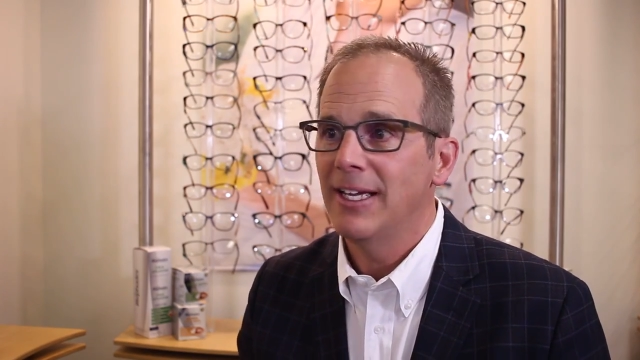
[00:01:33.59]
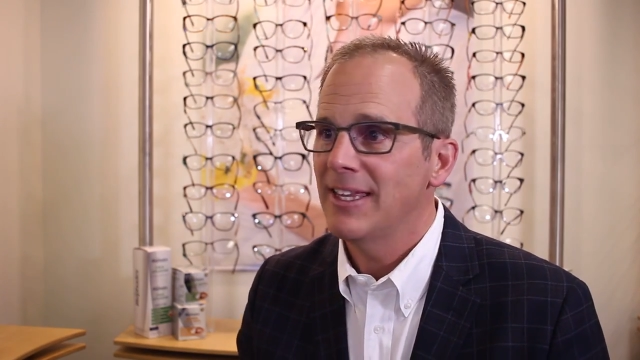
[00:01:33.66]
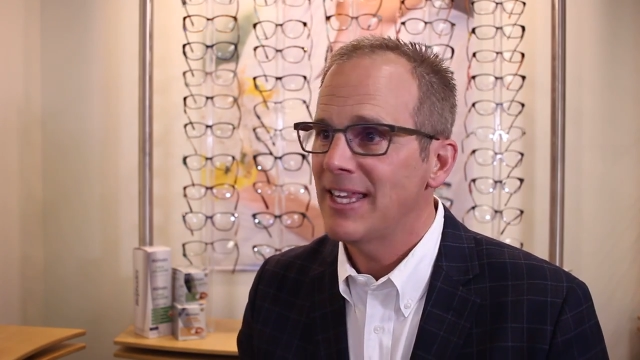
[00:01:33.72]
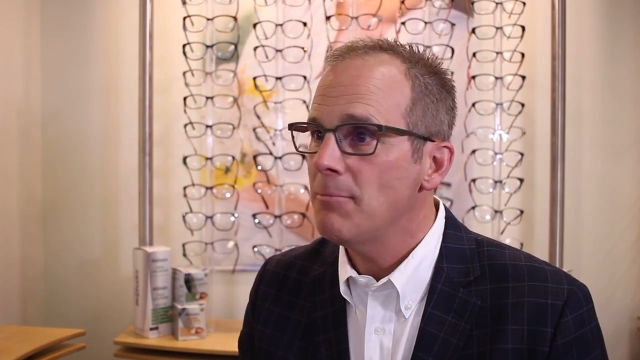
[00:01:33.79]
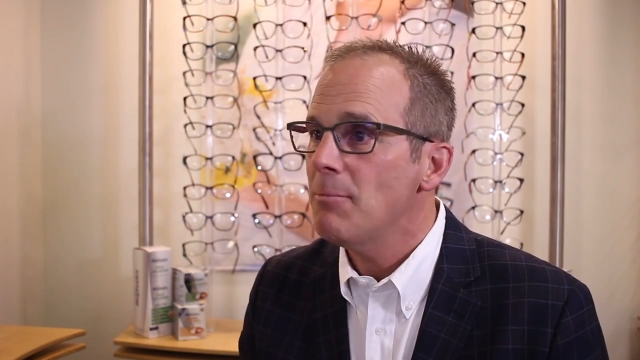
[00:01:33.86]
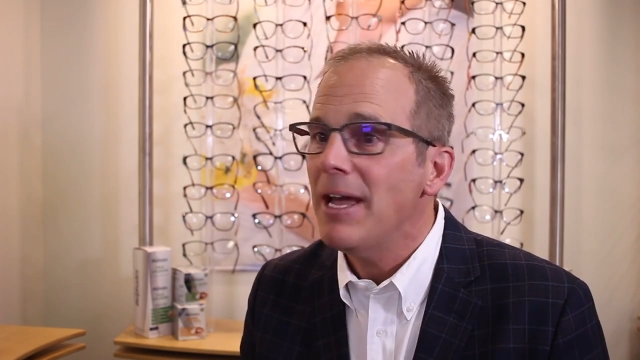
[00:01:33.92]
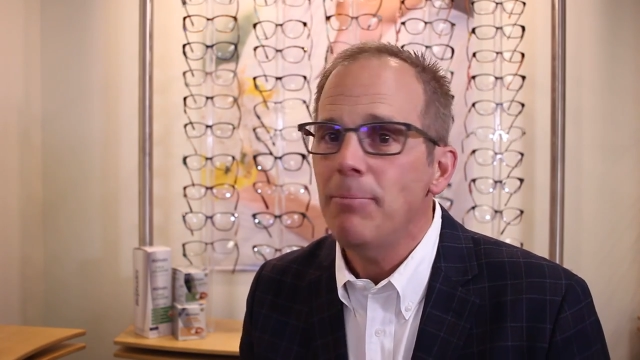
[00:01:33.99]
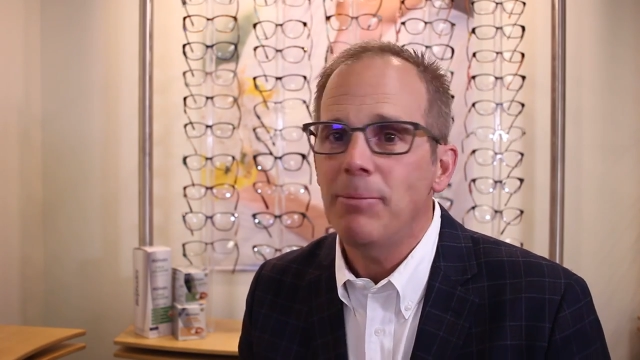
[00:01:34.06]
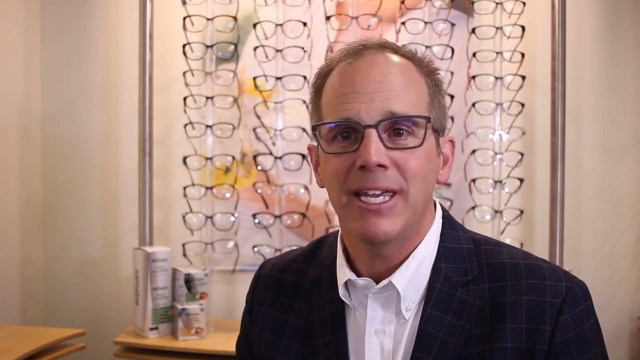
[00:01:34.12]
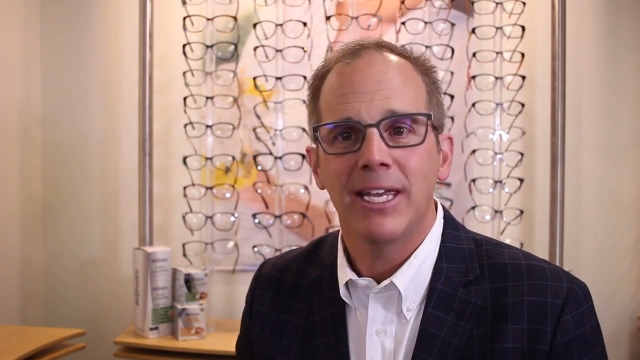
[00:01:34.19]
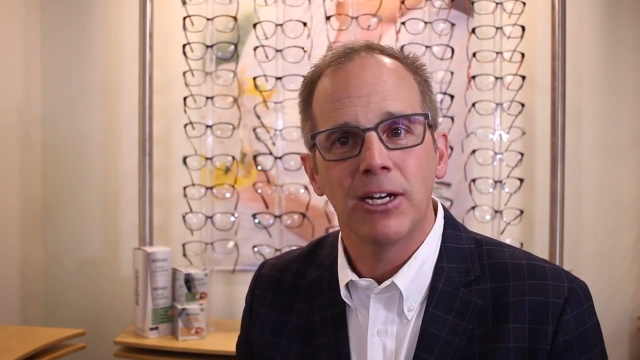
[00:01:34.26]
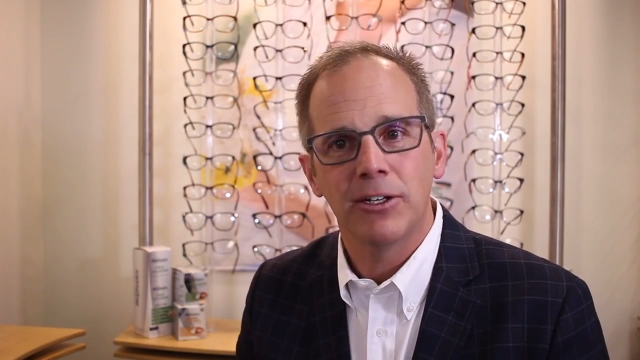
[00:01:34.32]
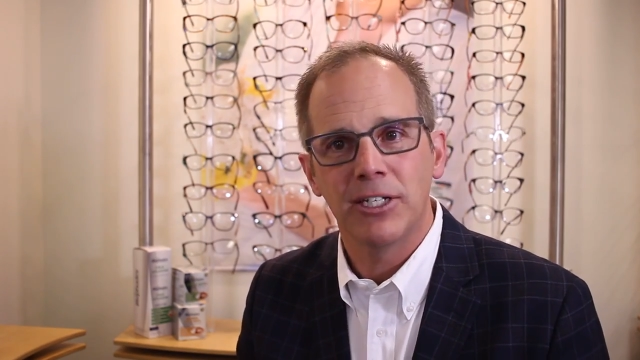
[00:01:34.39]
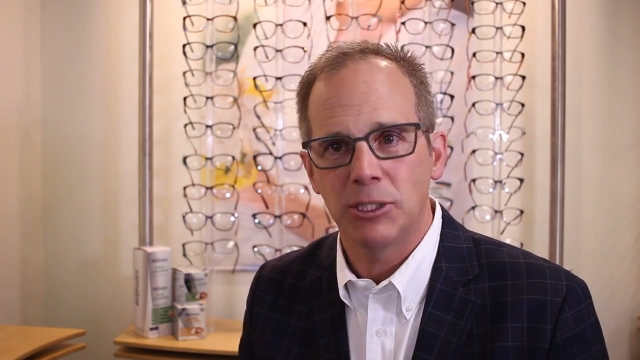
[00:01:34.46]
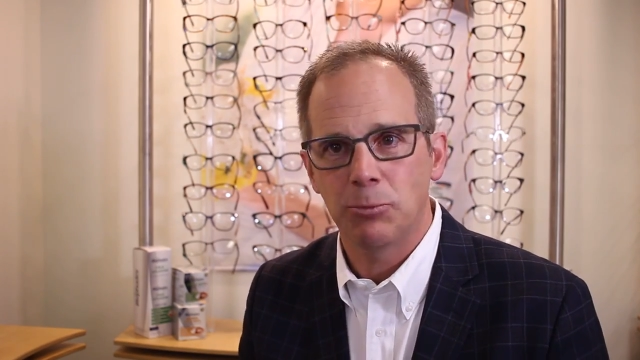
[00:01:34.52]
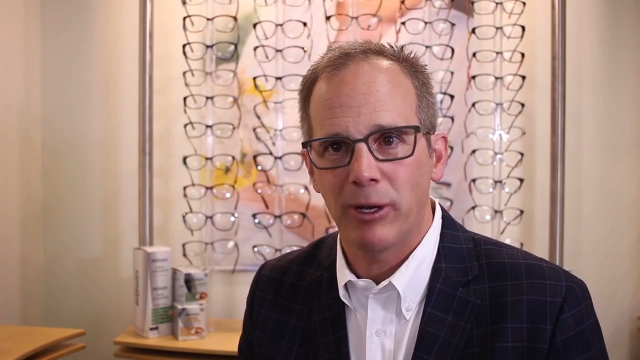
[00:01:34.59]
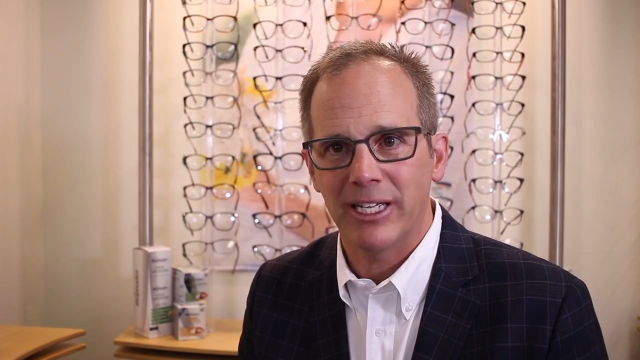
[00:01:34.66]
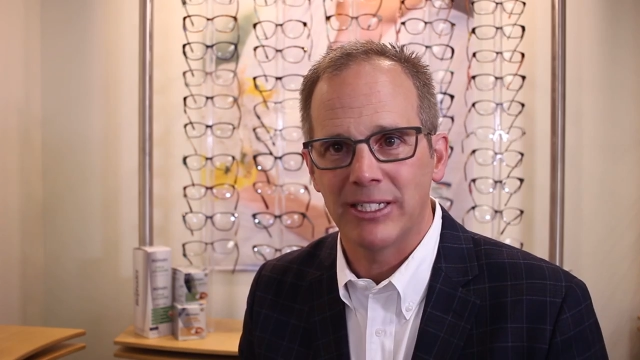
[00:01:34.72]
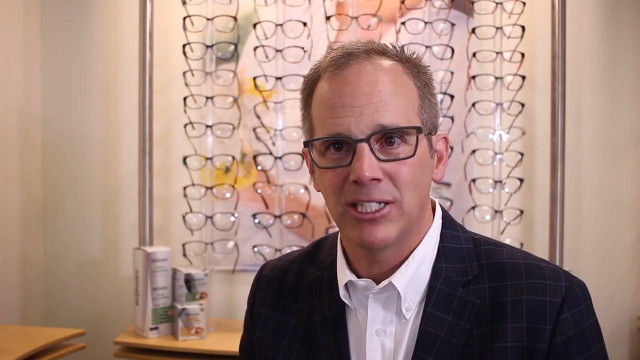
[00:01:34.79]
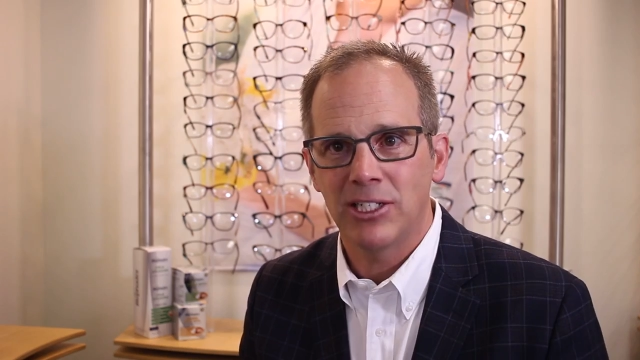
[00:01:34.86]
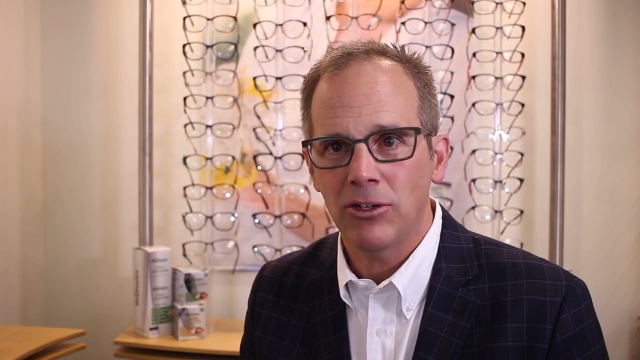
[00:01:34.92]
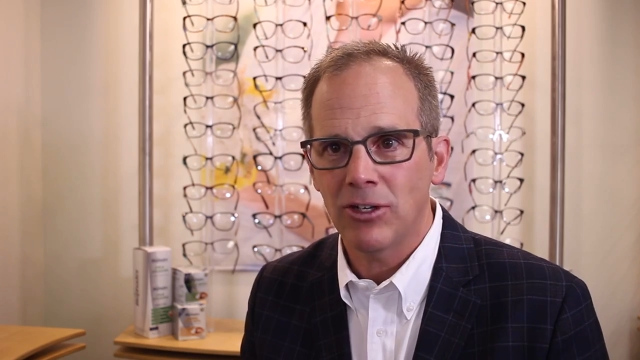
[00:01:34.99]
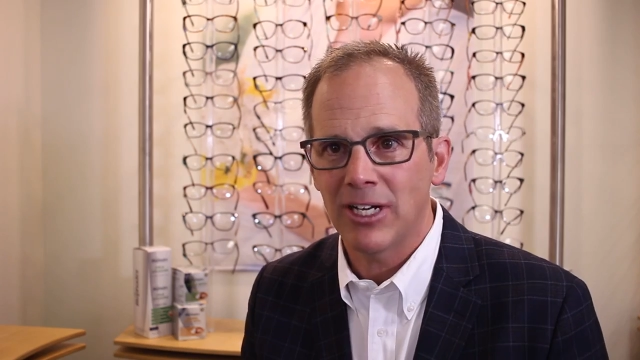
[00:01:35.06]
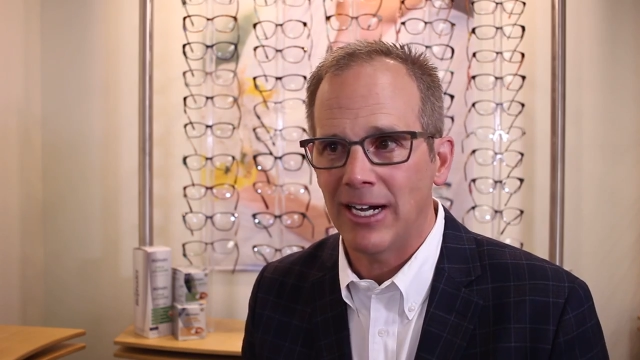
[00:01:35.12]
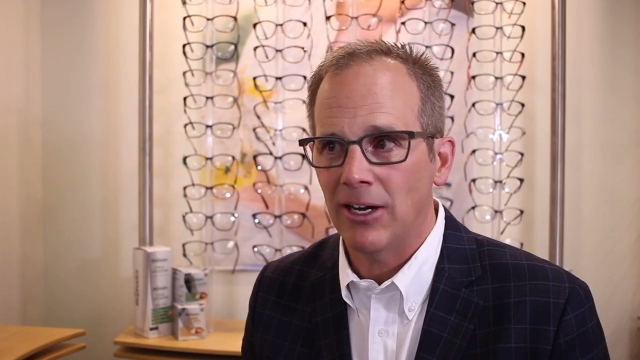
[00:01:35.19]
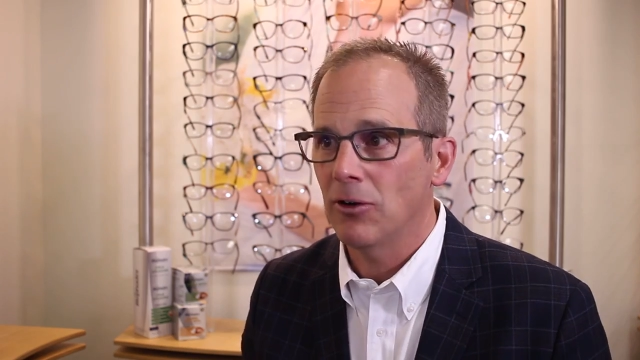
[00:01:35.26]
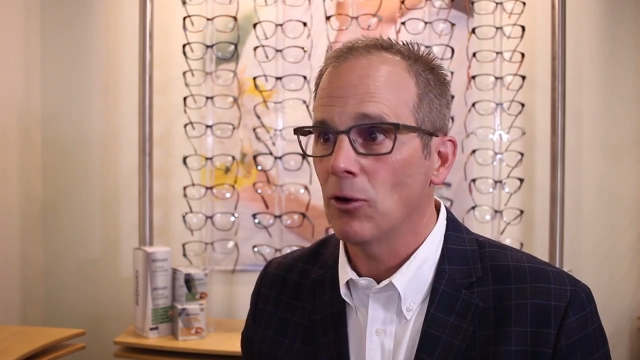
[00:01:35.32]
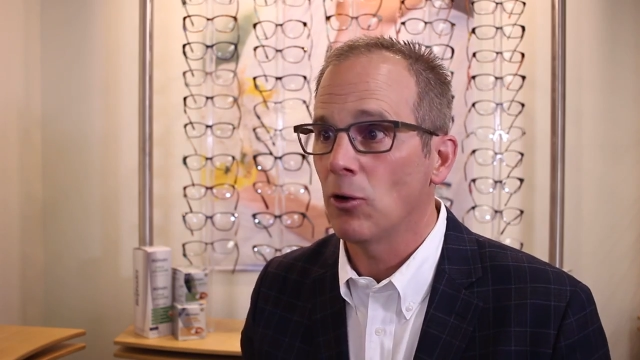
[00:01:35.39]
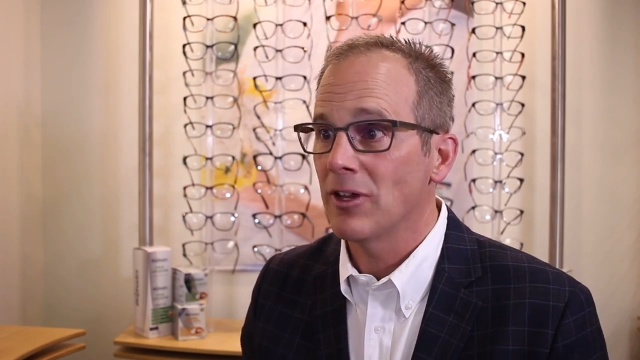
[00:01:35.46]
they might be increased bacterial count,